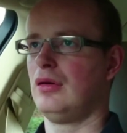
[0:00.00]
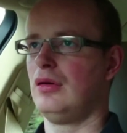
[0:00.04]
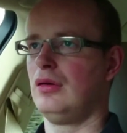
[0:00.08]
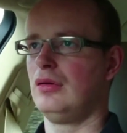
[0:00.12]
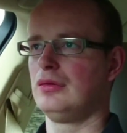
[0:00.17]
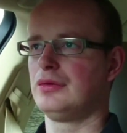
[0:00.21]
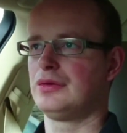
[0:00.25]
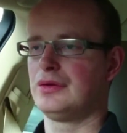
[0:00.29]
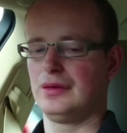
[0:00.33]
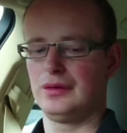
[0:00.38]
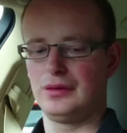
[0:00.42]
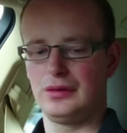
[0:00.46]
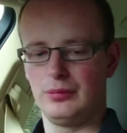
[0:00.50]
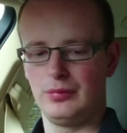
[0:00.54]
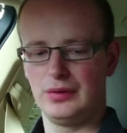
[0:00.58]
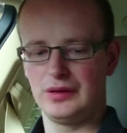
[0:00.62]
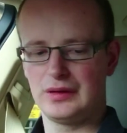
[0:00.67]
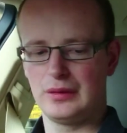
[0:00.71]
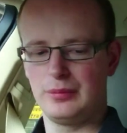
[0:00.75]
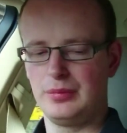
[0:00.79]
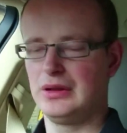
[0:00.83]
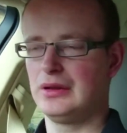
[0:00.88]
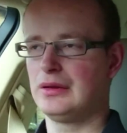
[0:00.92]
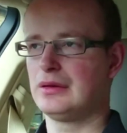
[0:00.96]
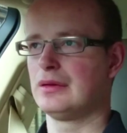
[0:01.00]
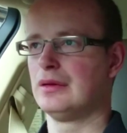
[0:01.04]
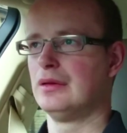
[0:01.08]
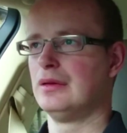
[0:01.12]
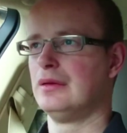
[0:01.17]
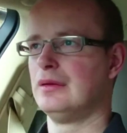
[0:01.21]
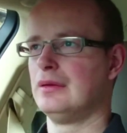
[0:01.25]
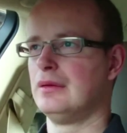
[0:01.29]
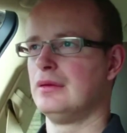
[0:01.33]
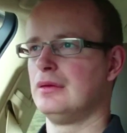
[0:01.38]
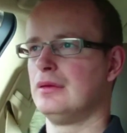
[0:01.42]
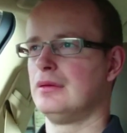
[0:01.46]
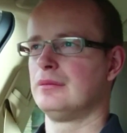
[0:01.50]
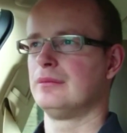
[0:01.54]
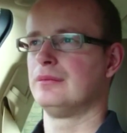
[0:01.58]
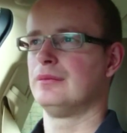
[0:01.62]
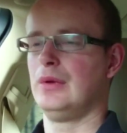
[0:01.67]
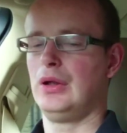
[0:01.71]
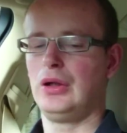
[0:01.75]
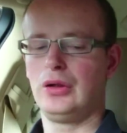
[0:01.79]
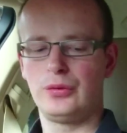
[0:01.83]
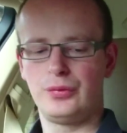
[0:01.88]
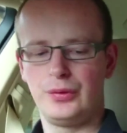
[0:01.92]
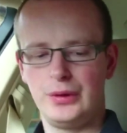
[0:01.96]
whole system is a bit
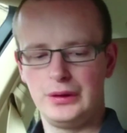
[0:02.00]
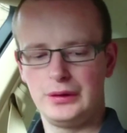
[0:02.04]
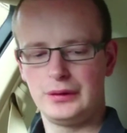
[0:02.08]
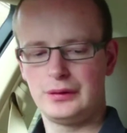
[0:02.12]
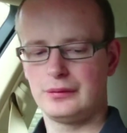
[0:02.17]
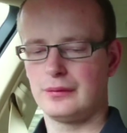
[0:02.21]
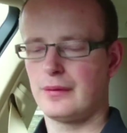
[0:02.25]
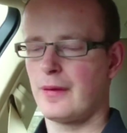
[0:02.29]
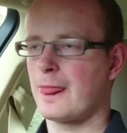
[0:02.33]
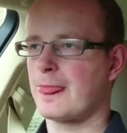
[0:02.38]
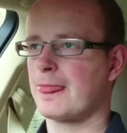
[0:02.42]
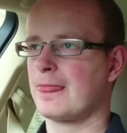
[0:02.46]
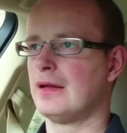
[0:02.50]
awkward.